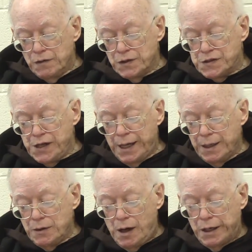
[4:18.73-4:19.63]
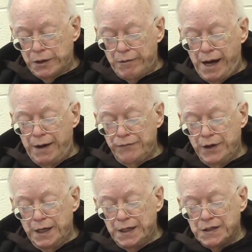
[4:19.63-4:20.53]
The second autograph
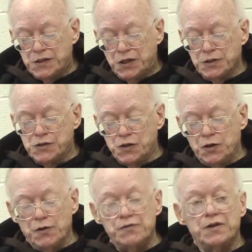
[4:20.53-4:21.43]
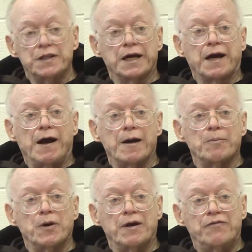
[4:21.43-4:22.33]
is conserved in the
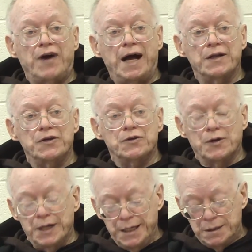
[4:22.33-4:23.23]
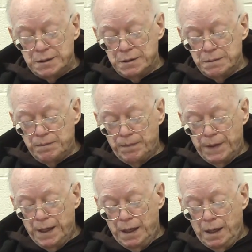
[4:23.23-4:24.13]
Carmel of Valladolid
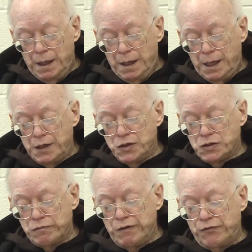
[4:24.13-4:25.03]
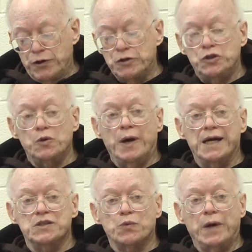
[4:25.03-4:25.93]
is referred to
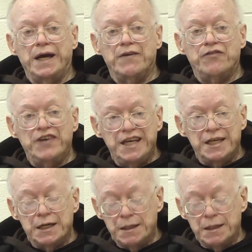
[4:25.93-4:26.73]
as Way V.